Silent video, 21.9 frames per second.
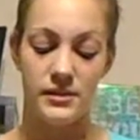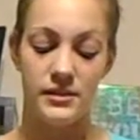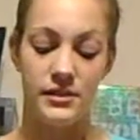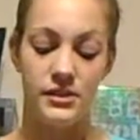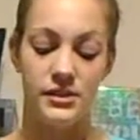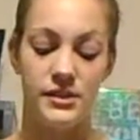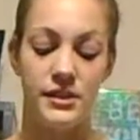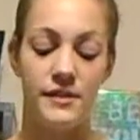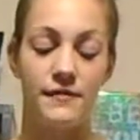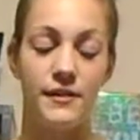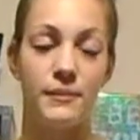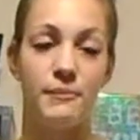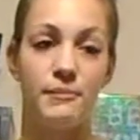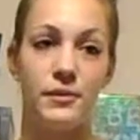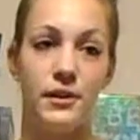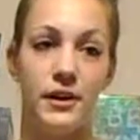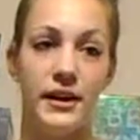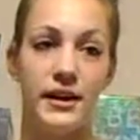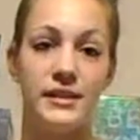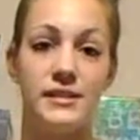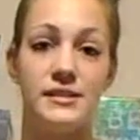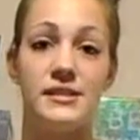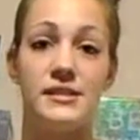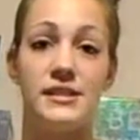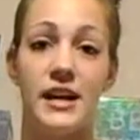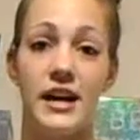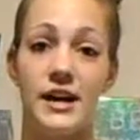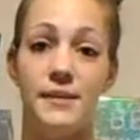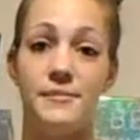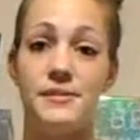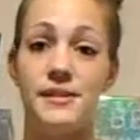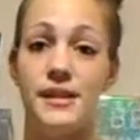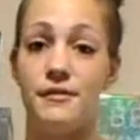There's different brands,
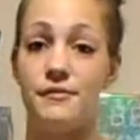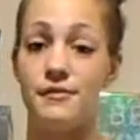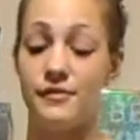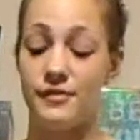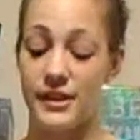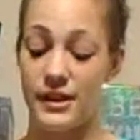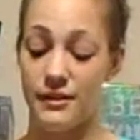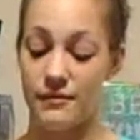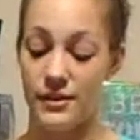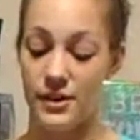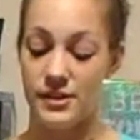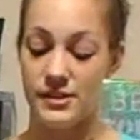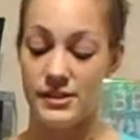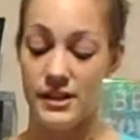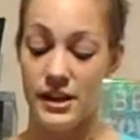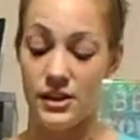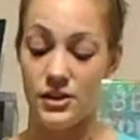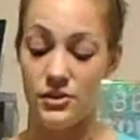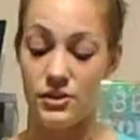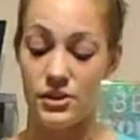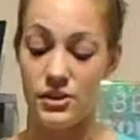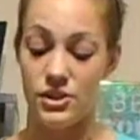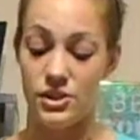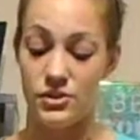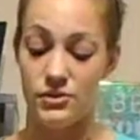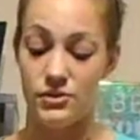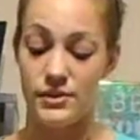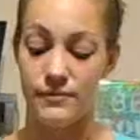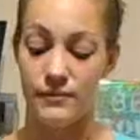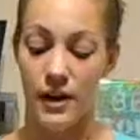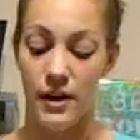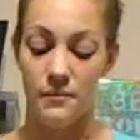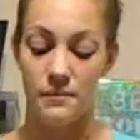types, and flavors that you can
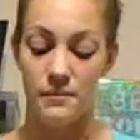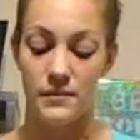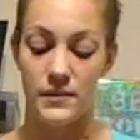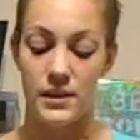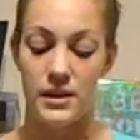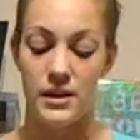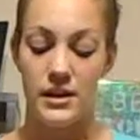choose from.